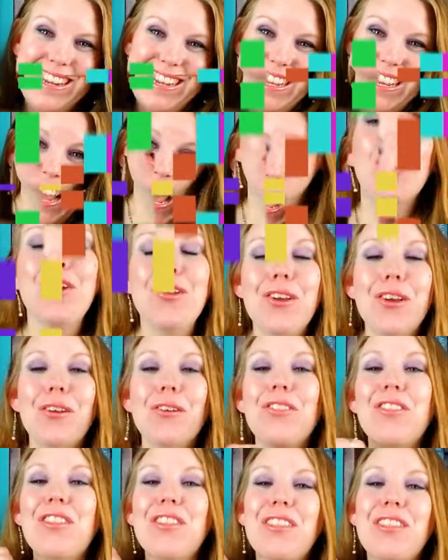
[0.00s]

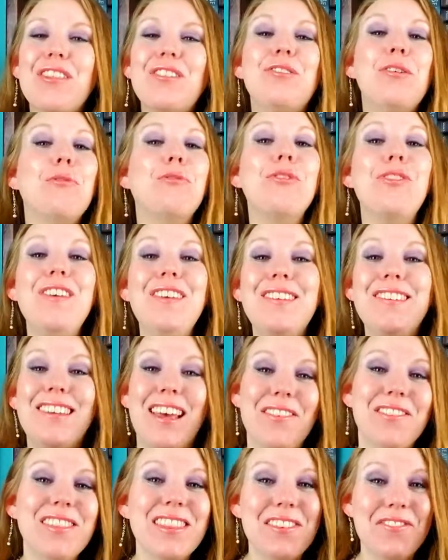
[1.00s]
Yay! So for the
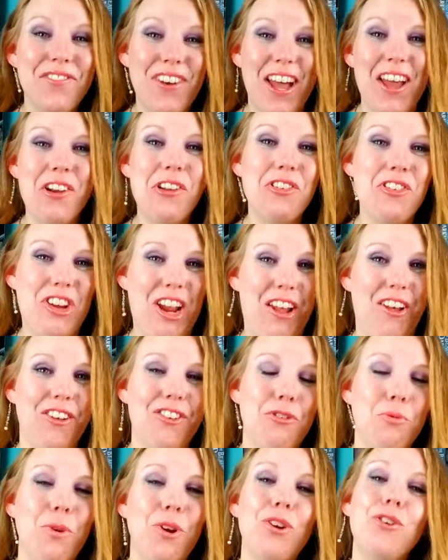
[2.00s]
7th and final
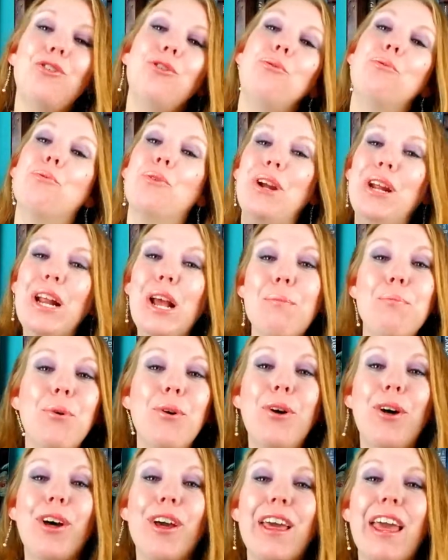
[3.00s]
challenge, we are to read a
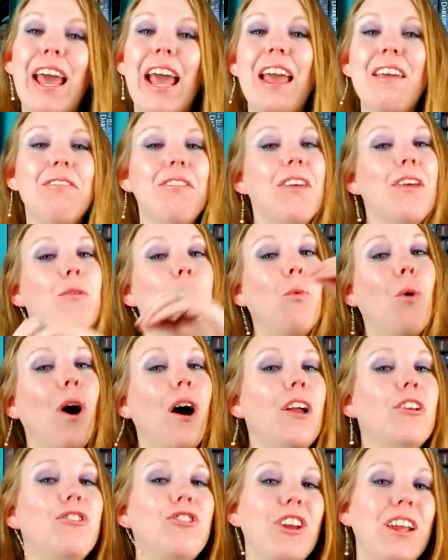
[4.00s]
book and then
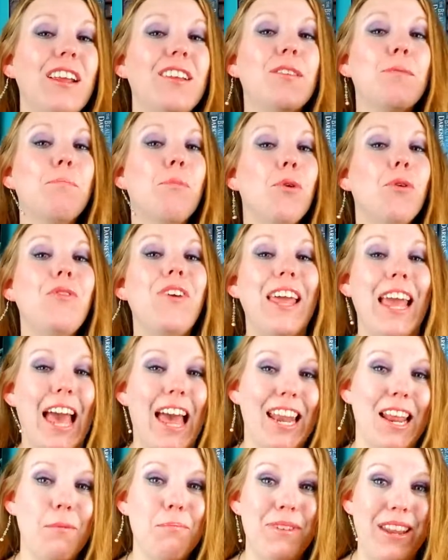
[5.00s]
watch its movie
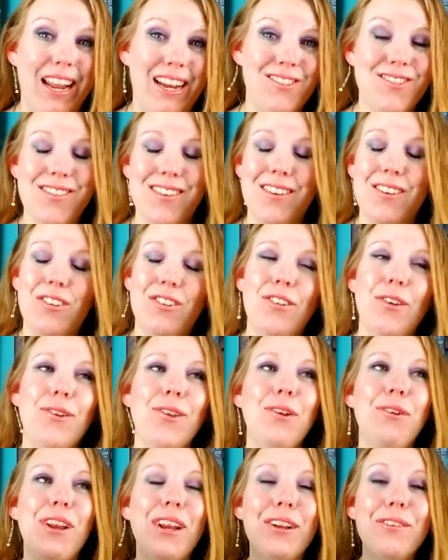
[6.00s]
adaptation. So
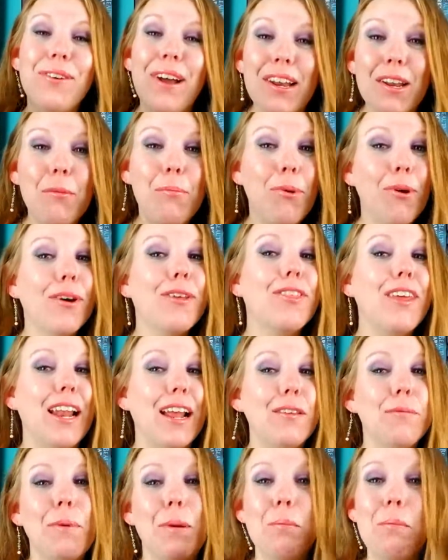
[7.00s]
you need to find a book that
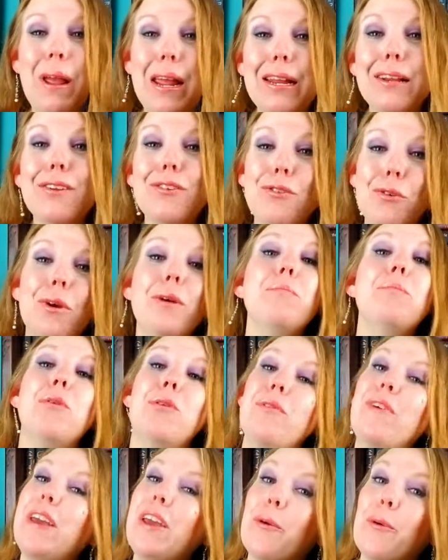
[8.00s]
has been made into a
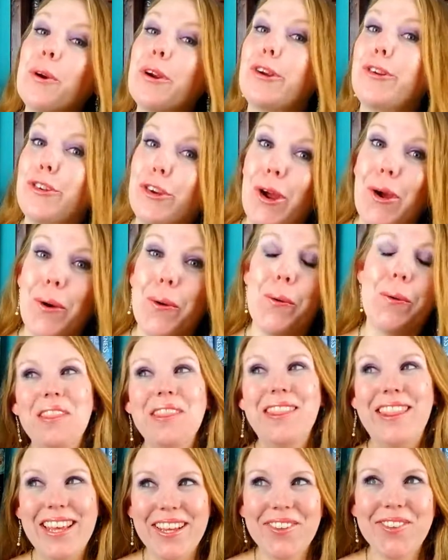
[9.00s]
movie or a show.
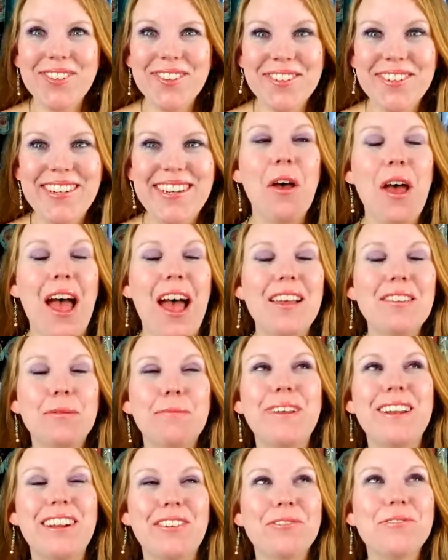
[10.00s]
This one has
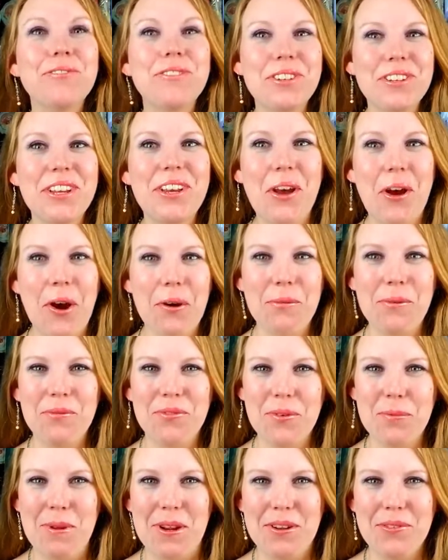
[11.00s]
been a really hard one
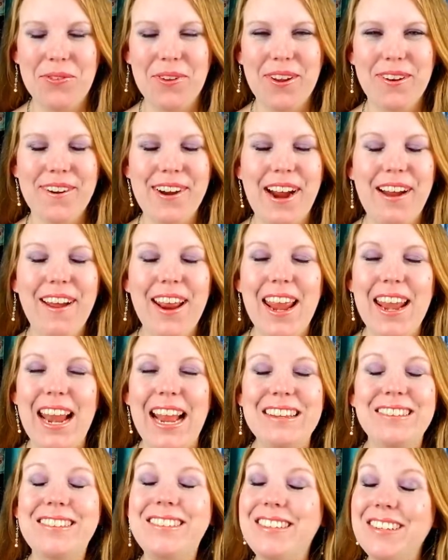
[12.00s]
for me to figure out, and
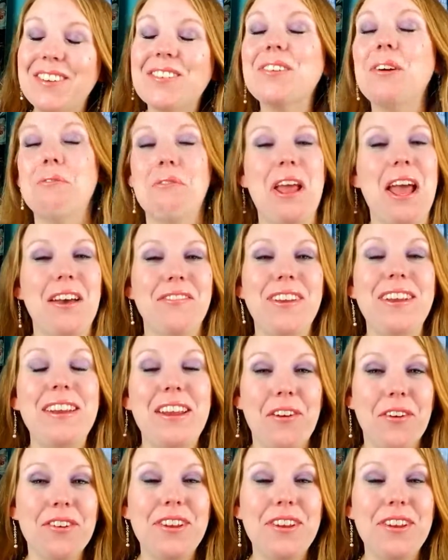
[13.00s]
I still don't have it narrowed